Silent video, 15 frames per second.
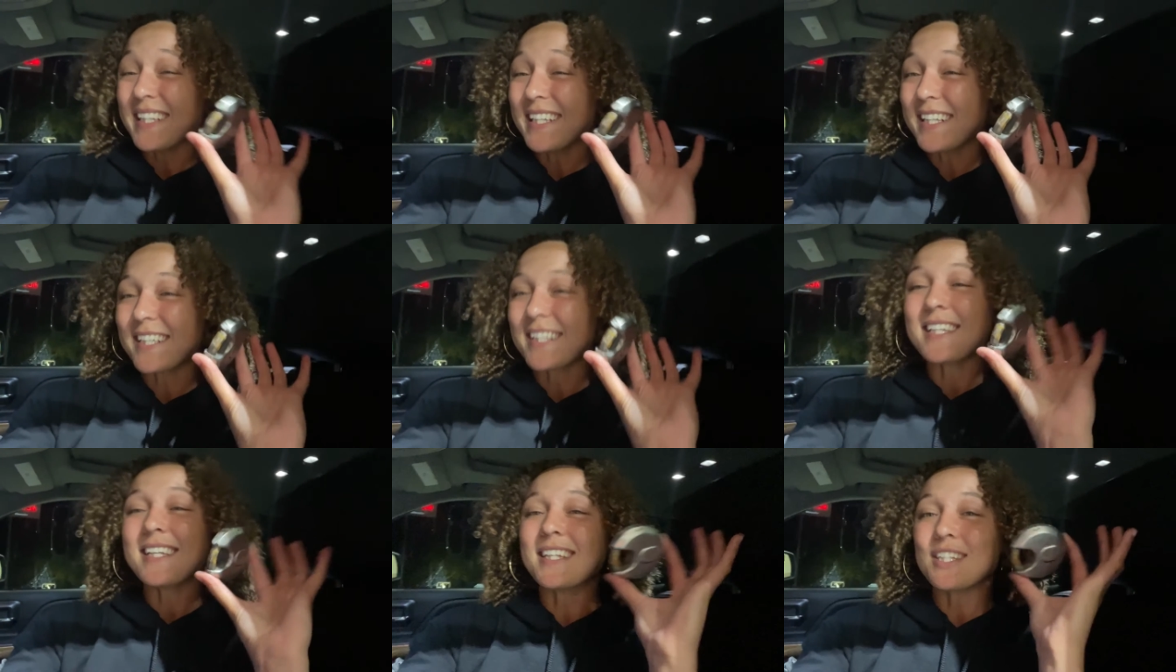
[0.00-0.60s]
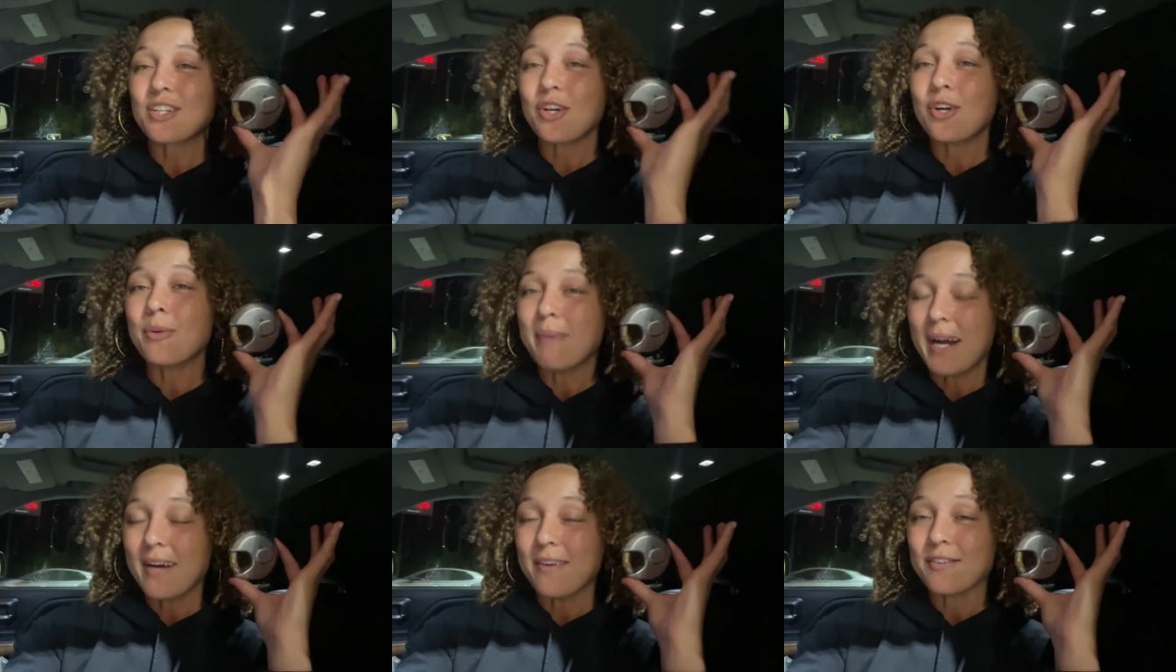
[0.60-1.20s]
Literally this whole
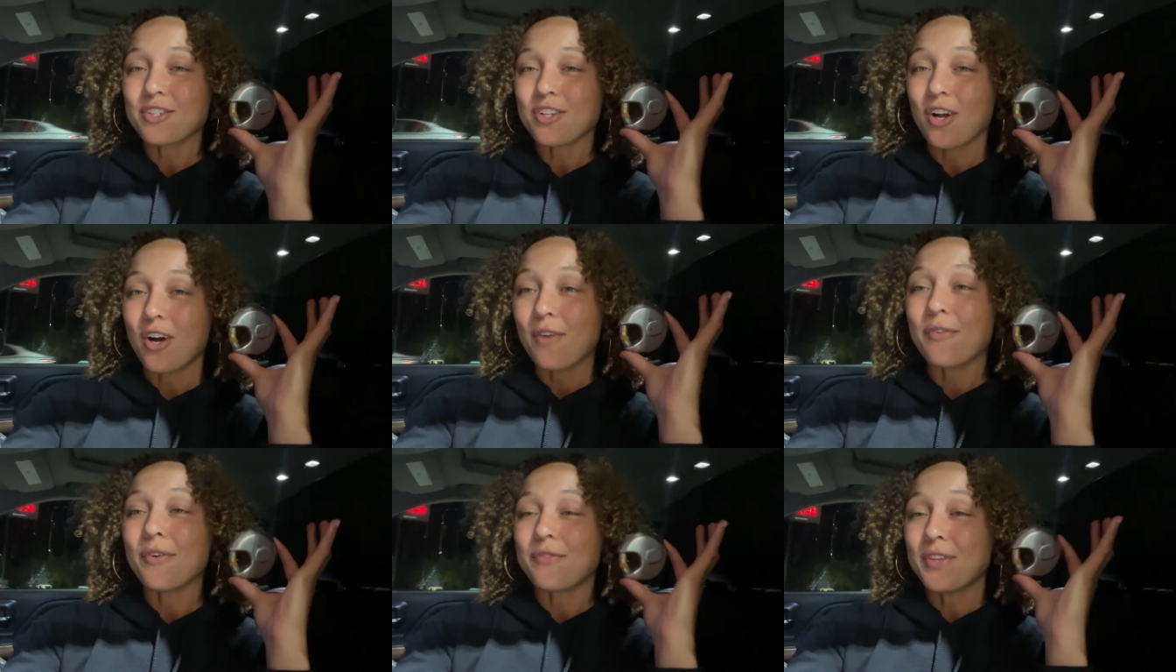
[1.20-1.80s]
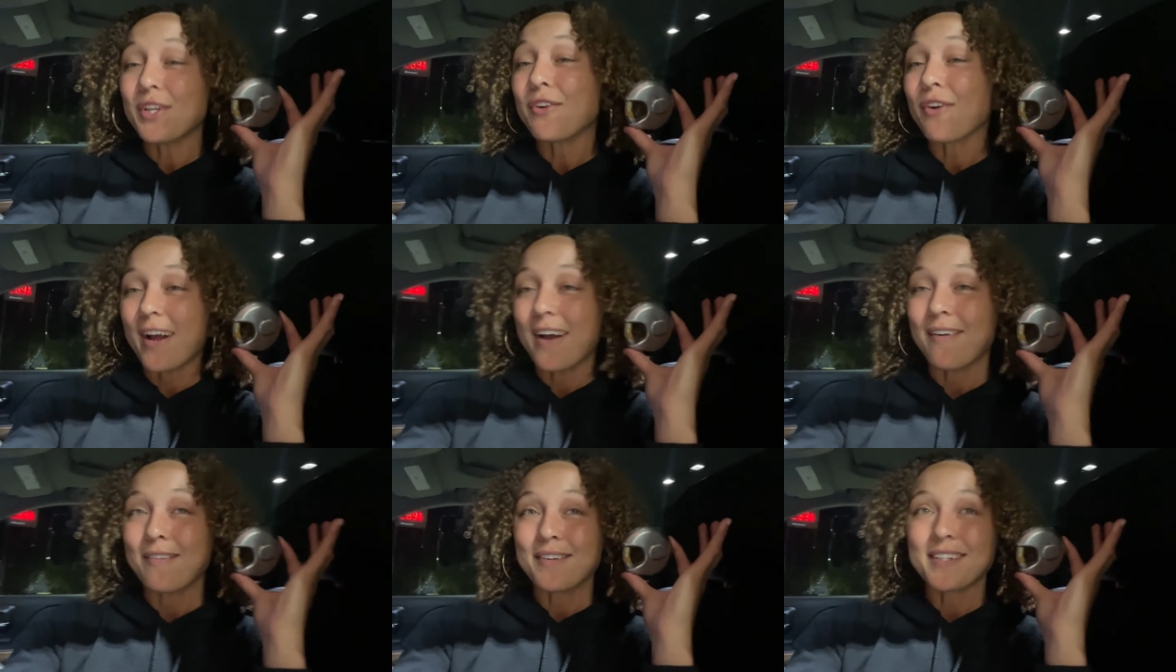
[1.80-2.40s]
bounced off of the
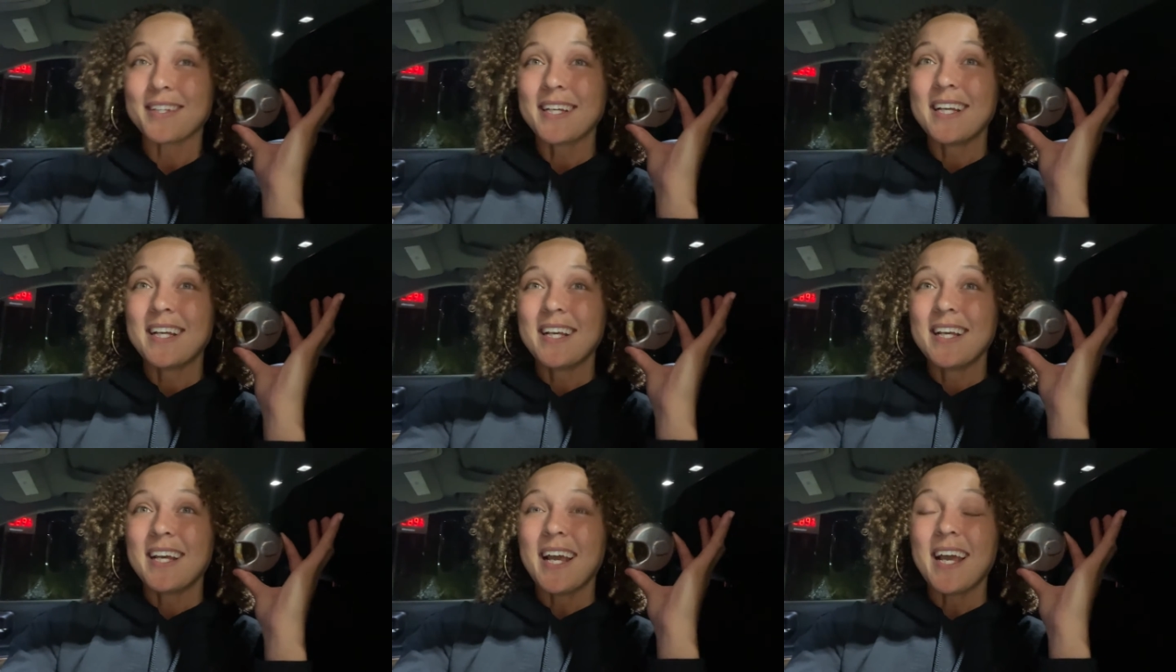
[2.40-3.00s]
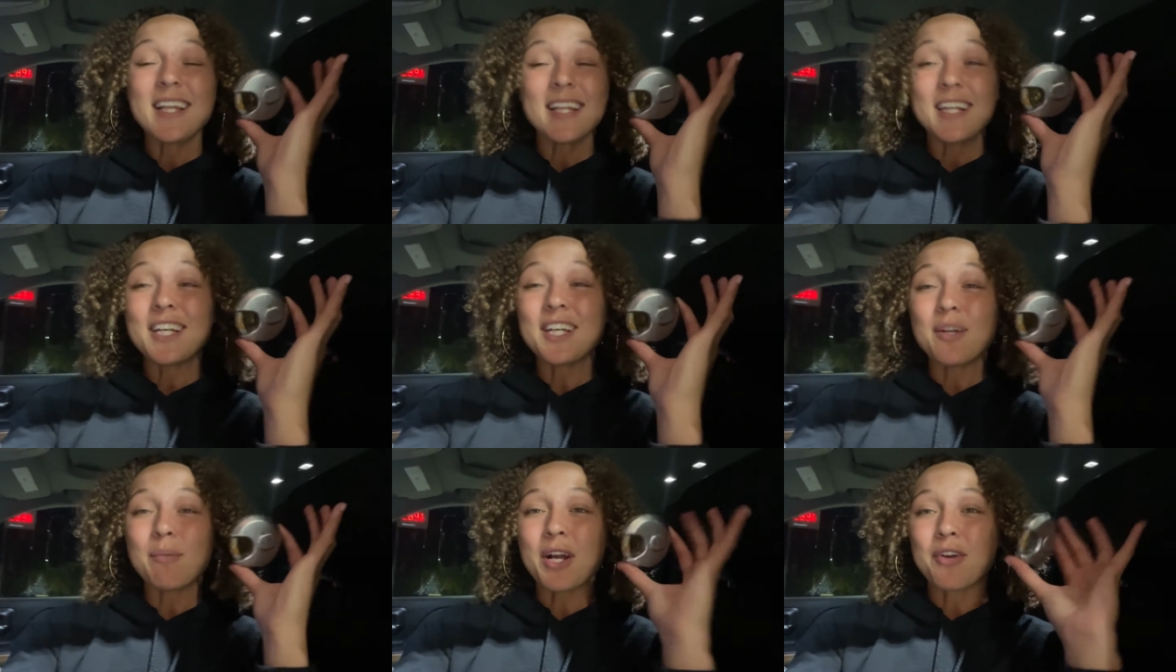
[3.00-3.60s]
ground and
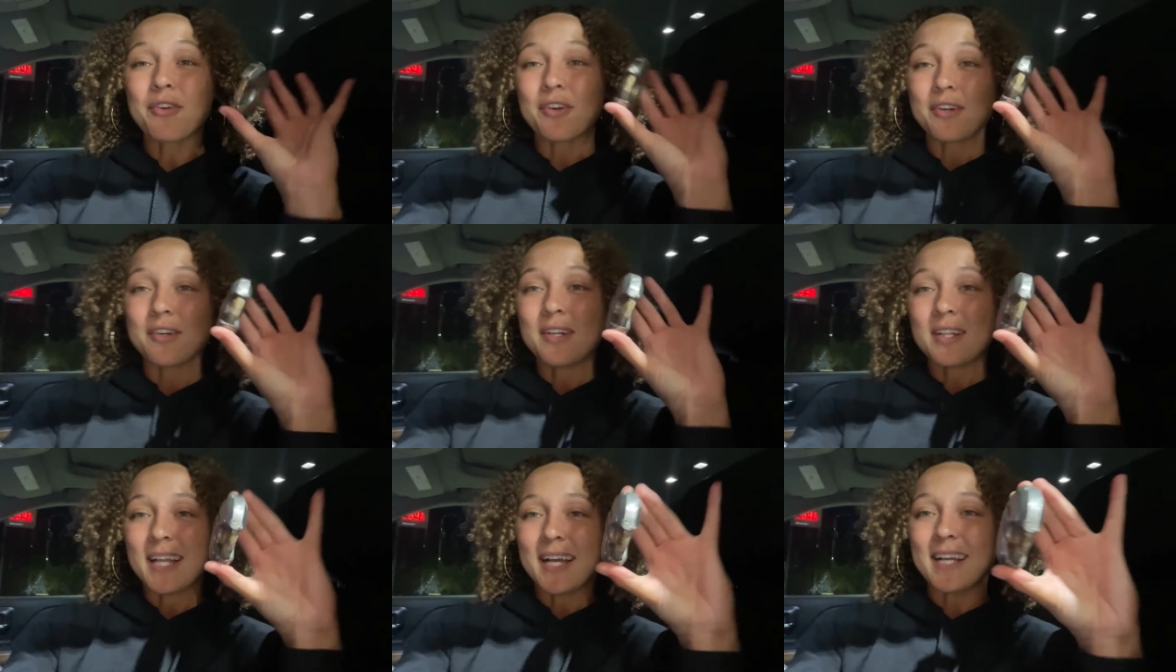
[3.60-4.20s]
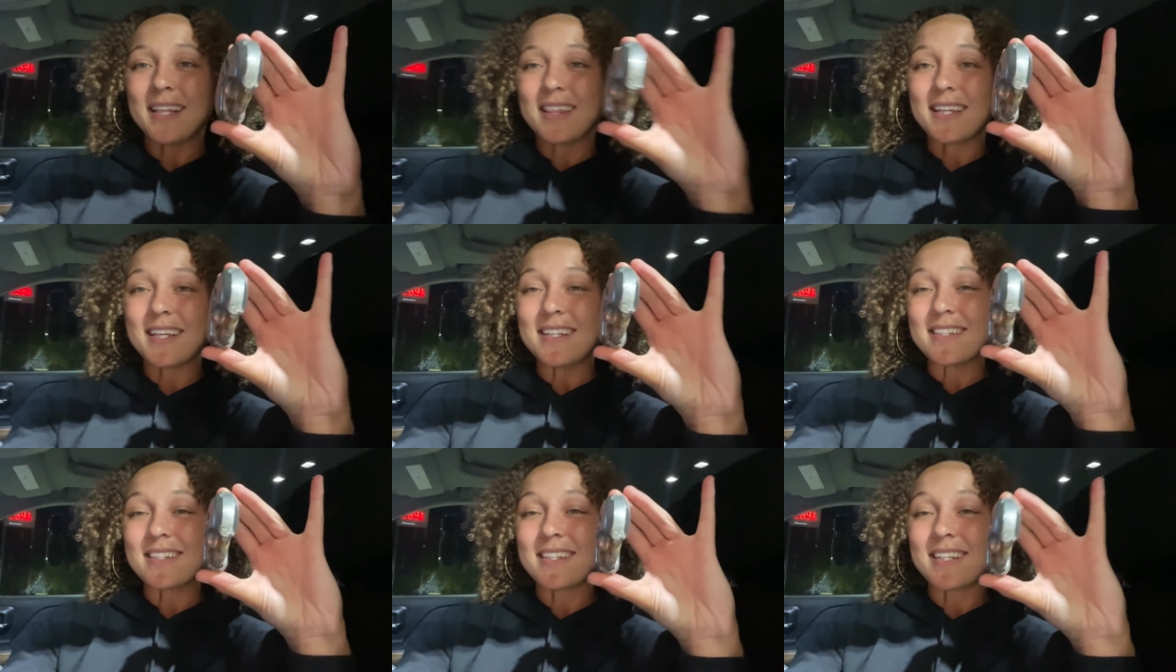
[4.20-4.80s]
landed in my grill like
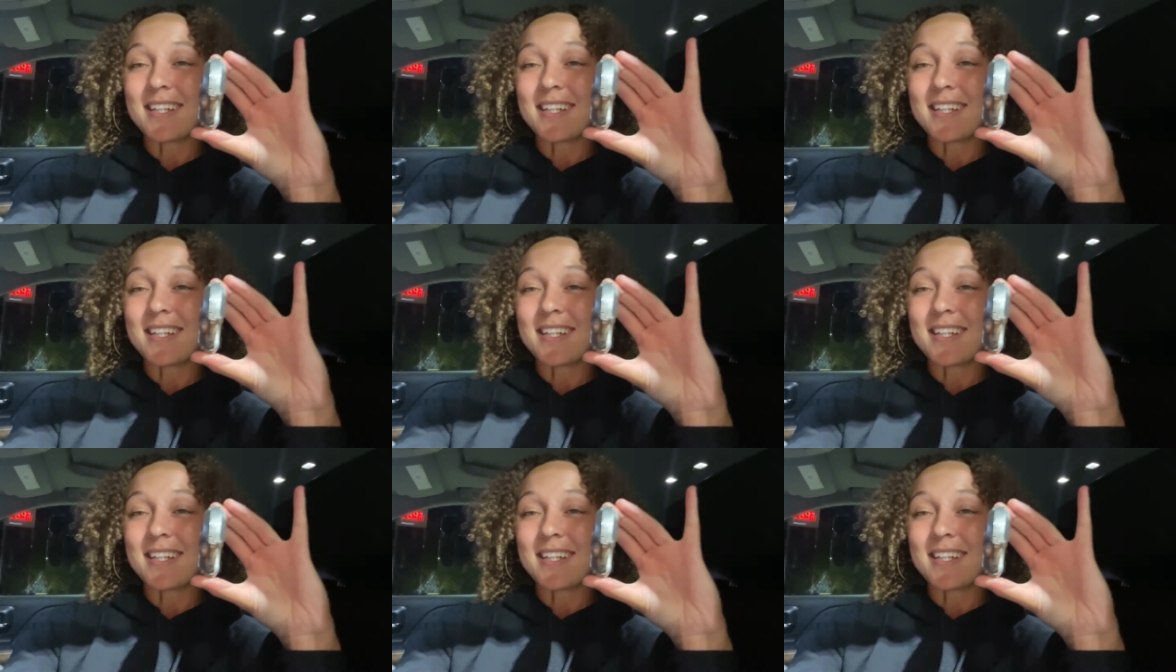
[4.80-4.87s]
this.